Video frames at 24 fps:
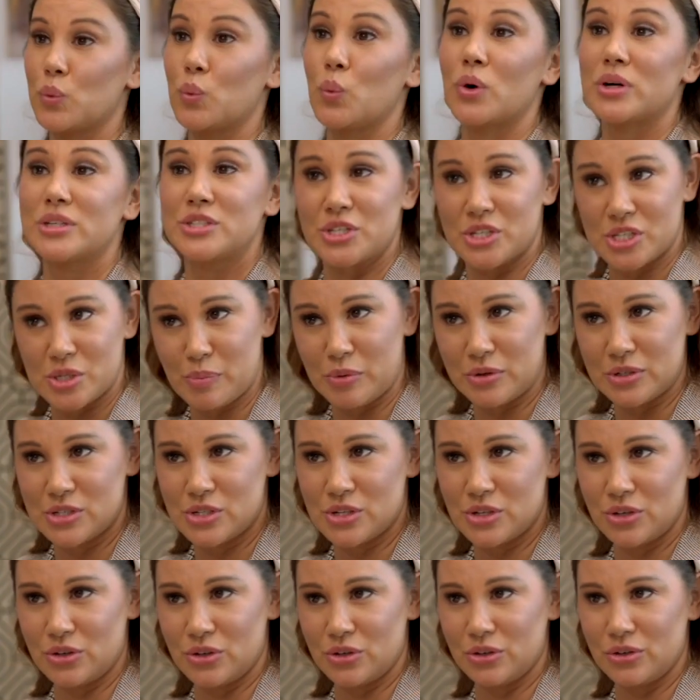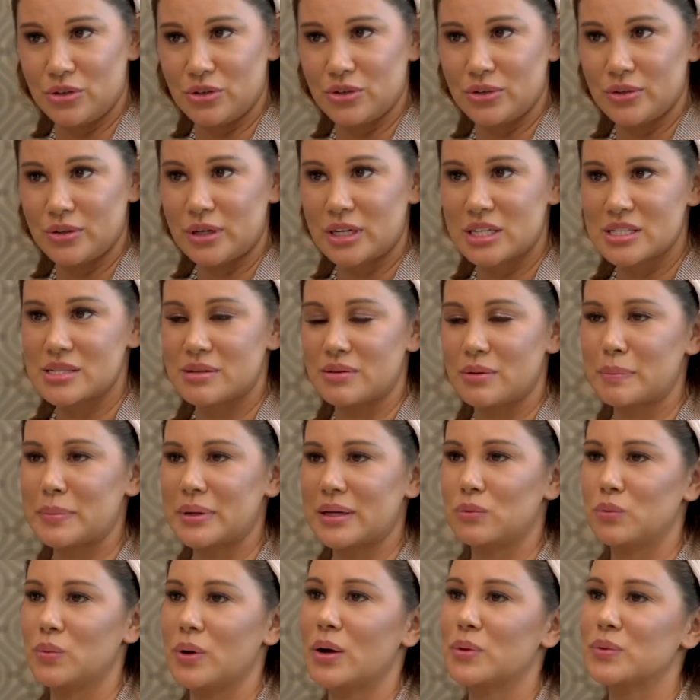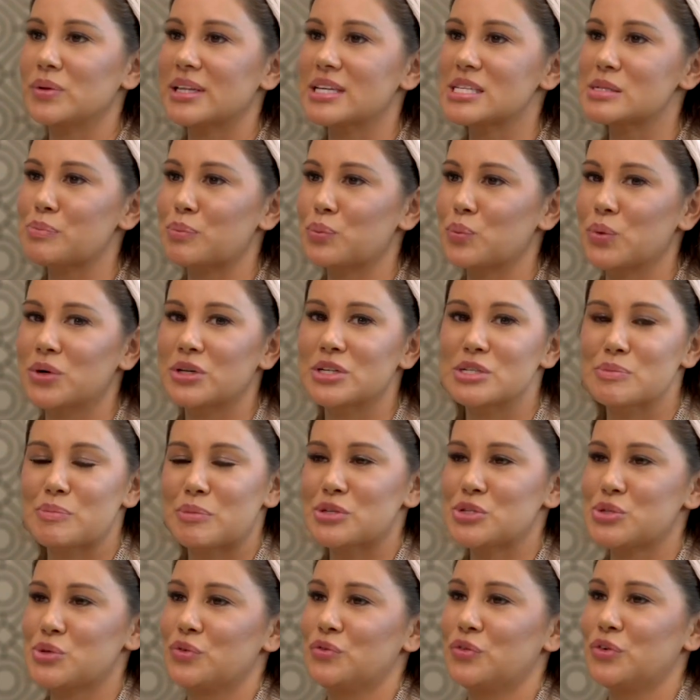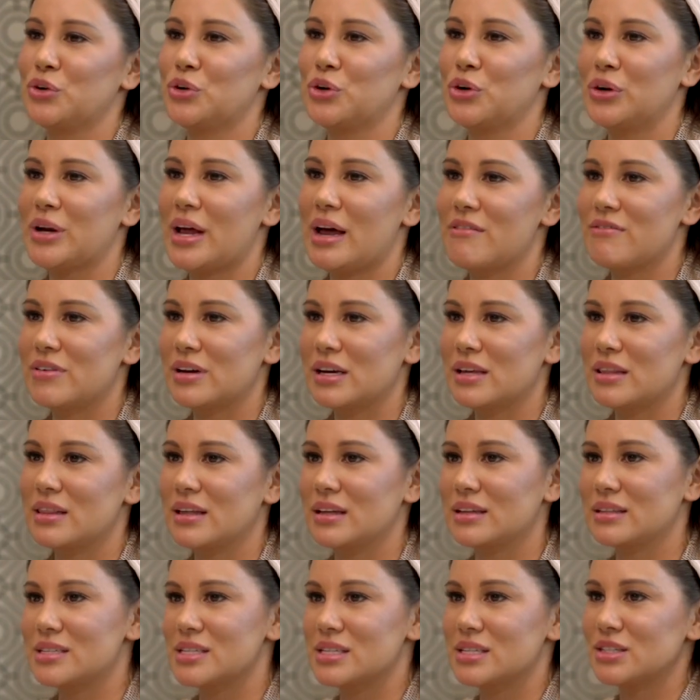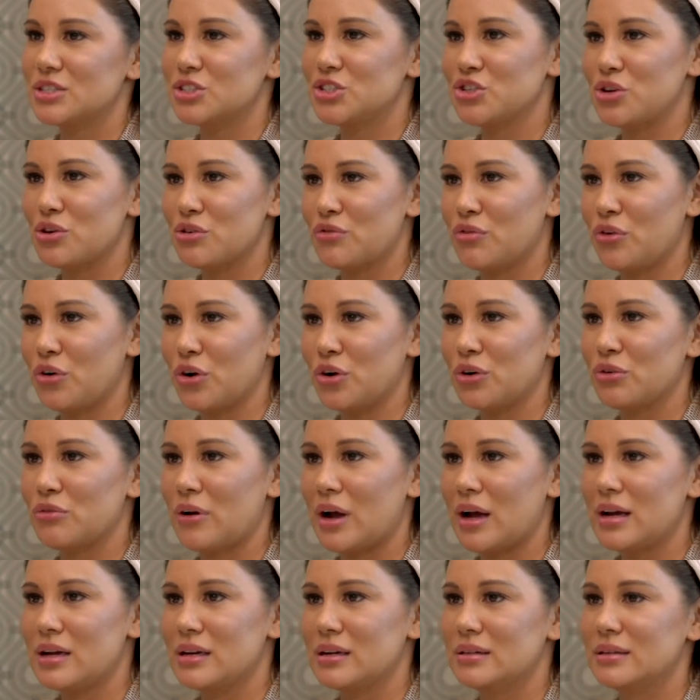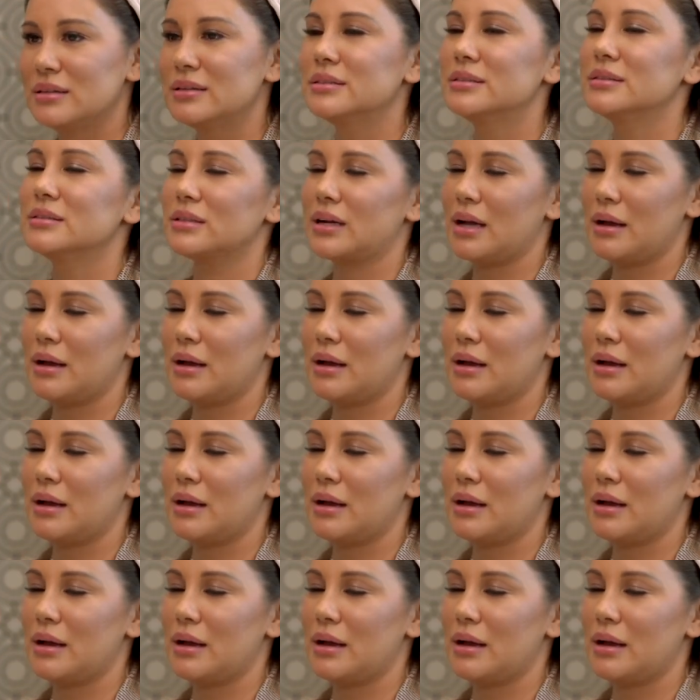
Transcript: So they want to sponsor you, because I mean, why would they want to sponsor you if you don't have anything to show for it, right? Yeah.